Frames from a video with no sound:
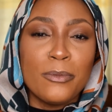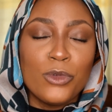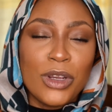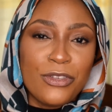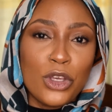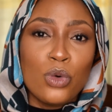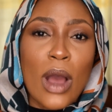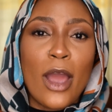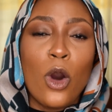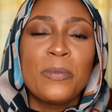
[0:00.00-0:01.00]
review.
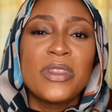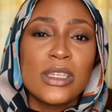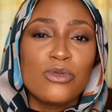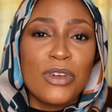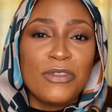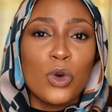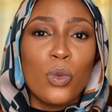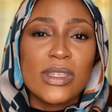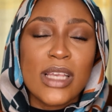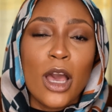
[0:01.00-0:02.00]
I hope this review
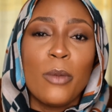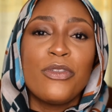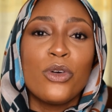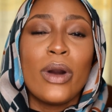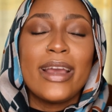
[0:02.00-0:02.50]
was helpful.